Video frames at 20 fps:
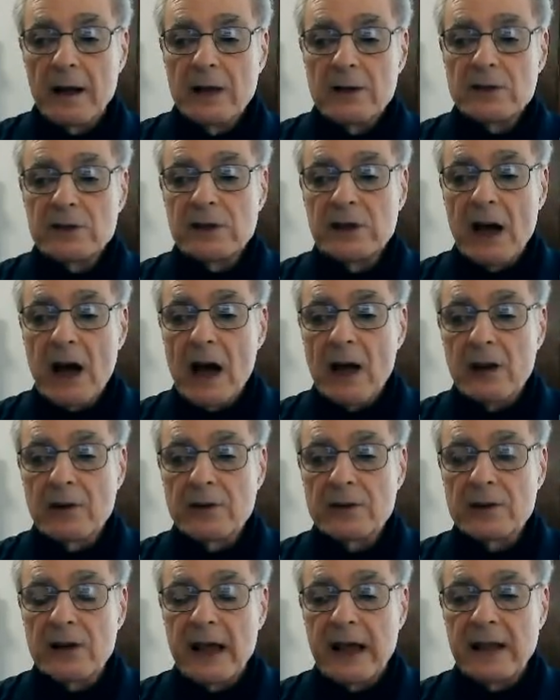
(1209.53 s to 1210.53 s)

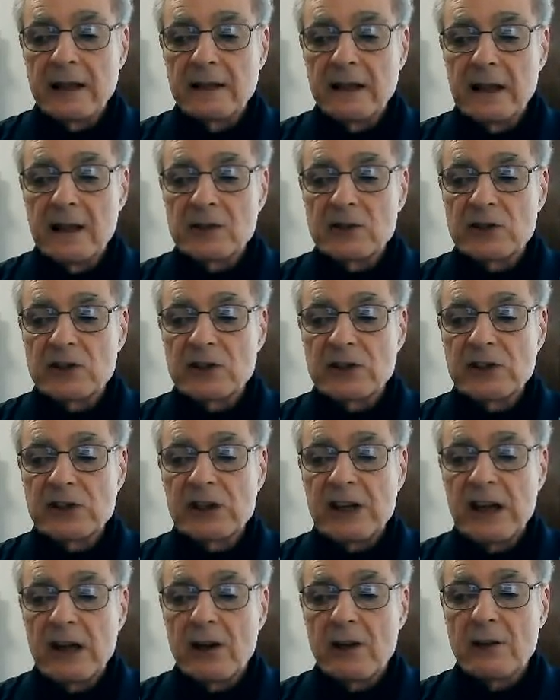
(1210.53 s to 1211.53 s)
scholars like this
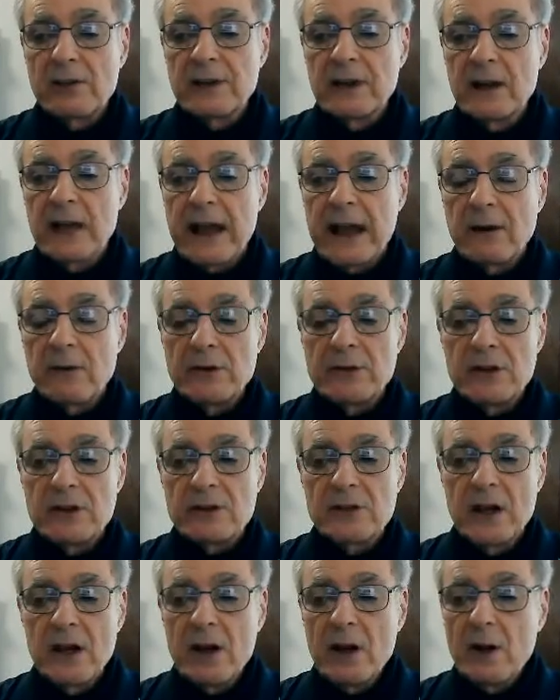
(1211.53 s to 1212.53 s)
skilled in
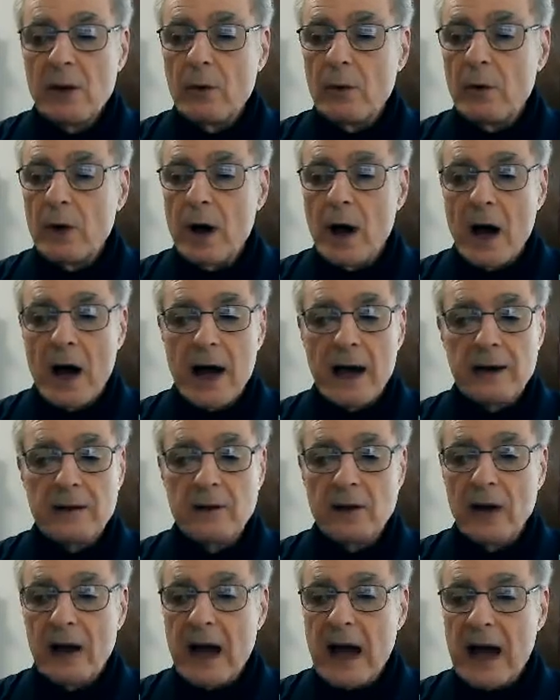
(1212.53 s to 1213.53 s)
languages, I
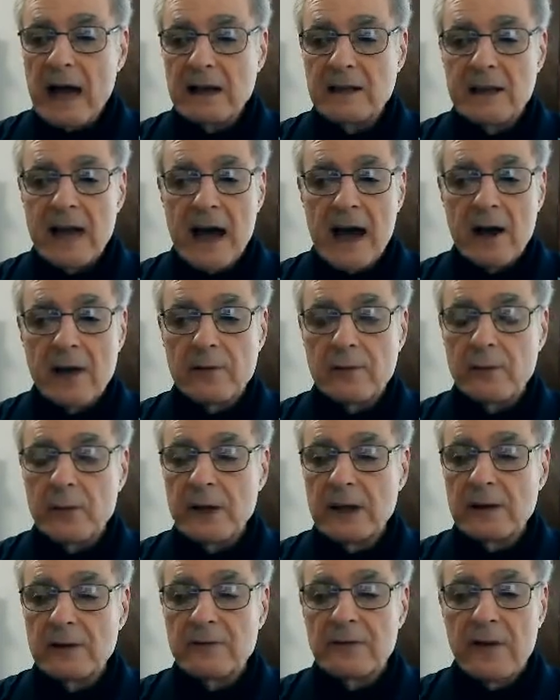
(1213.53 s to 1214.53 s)
doubt if we
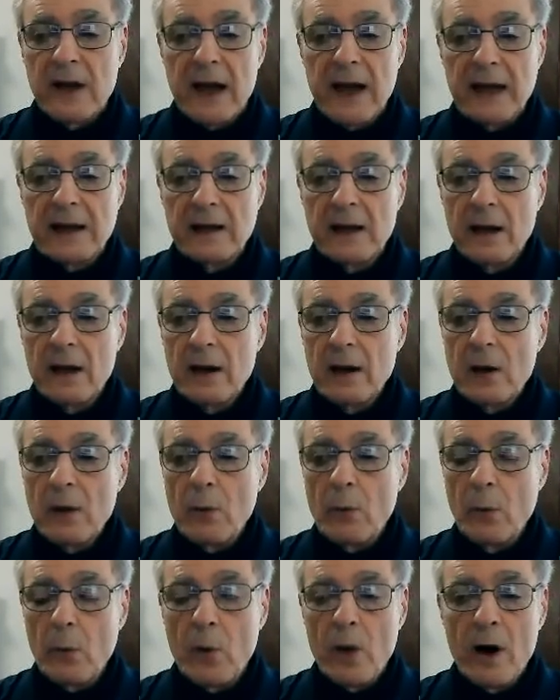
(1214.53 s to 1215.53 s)
could find
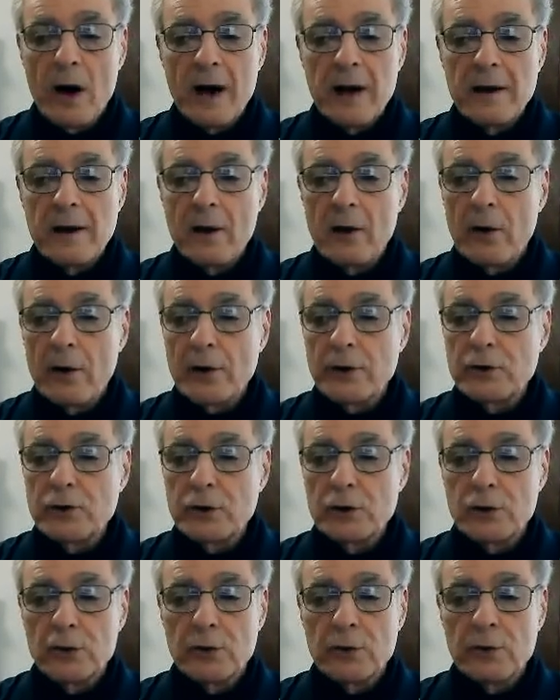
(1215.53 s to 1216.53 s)
one or
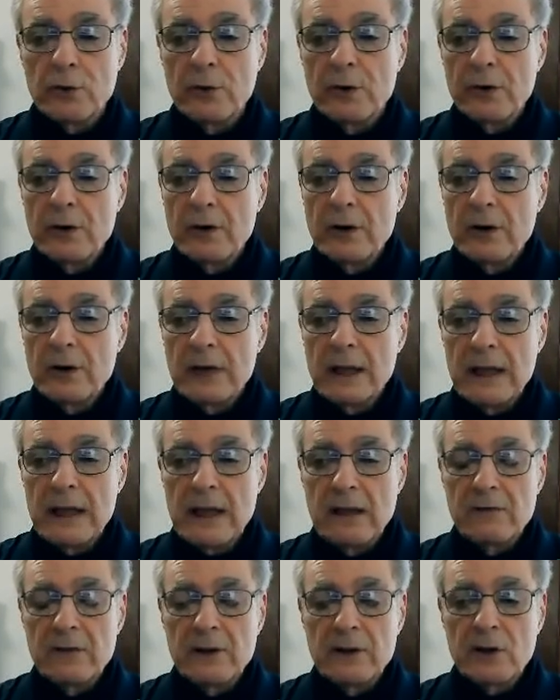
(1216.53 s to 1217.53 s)
two
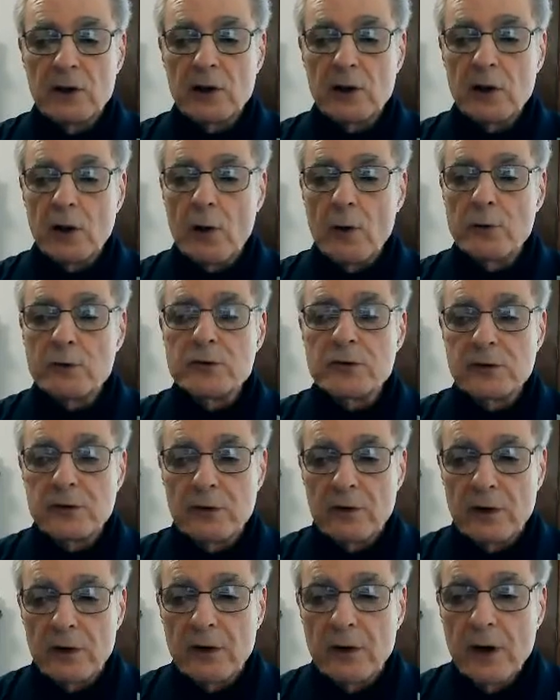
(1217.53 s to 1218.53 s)
even close to
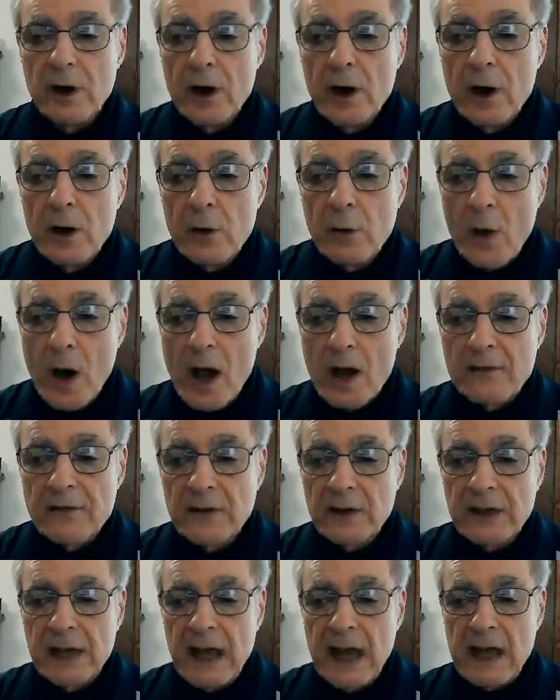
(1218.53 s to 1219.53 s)
the
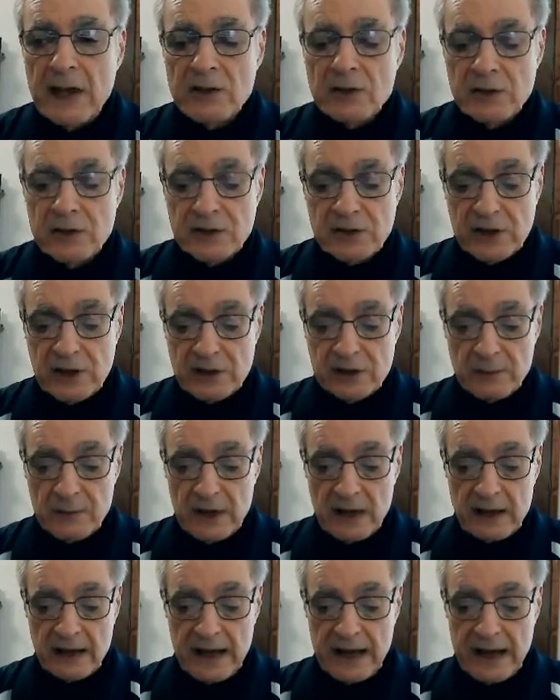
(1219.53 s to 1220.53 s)
qualifications these
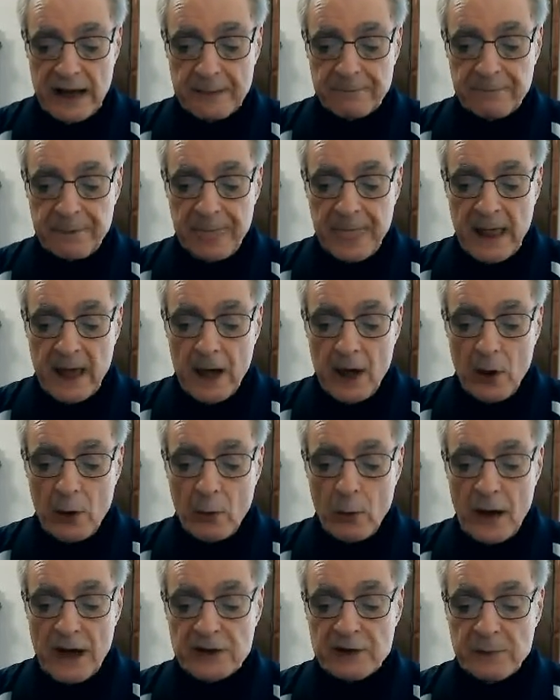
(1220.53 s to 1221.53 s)
men had.
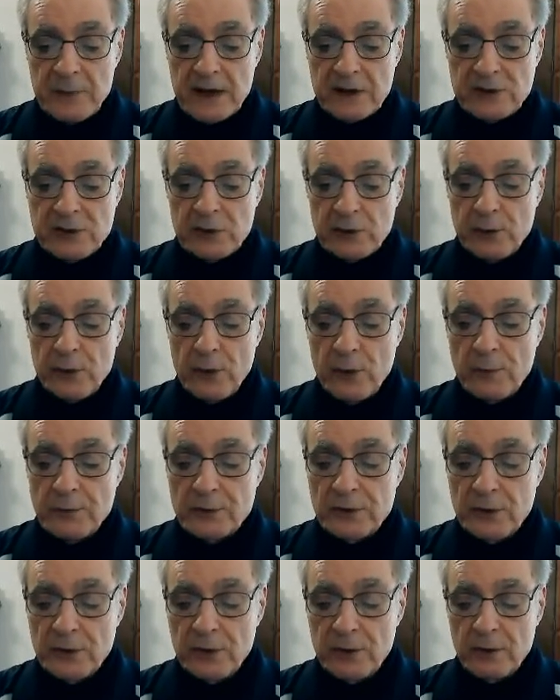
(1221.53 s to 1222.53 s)
Westminster Group
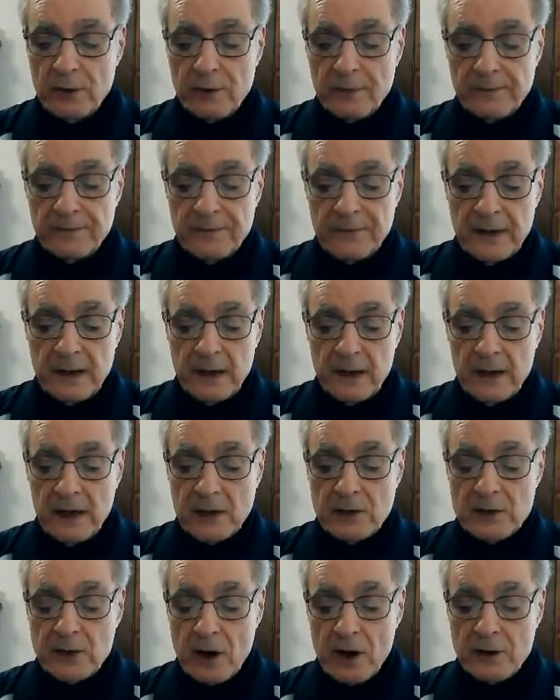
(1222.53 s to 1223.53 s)
2,
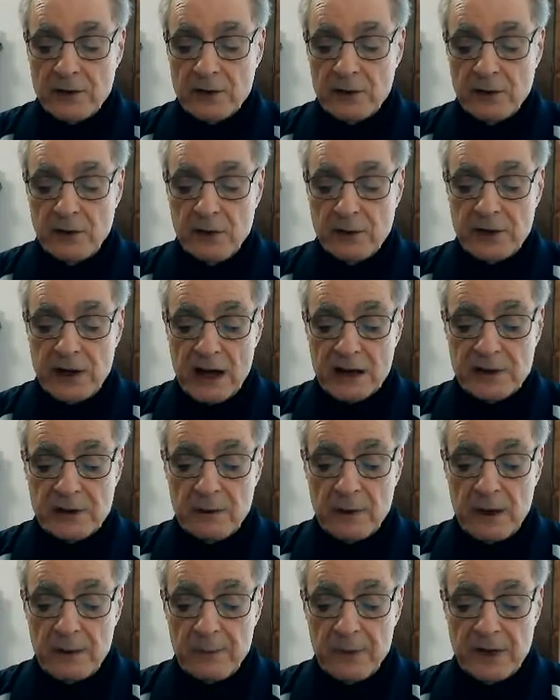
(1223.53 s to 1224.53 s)
in charge of New
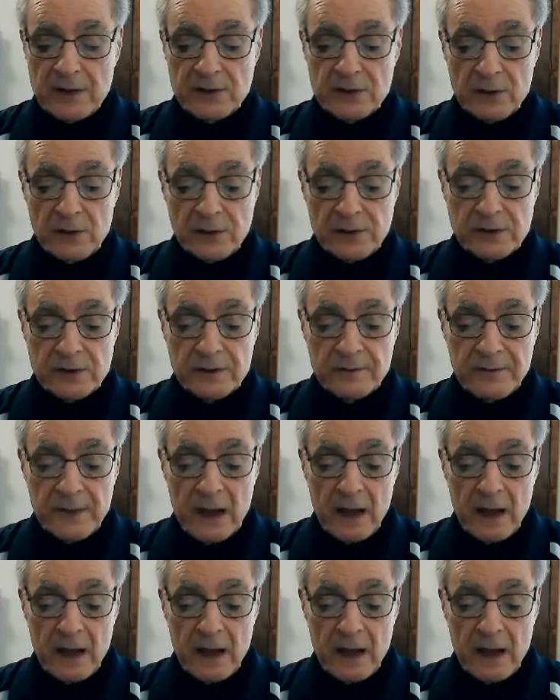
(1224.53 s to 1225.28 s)
Testament epistles.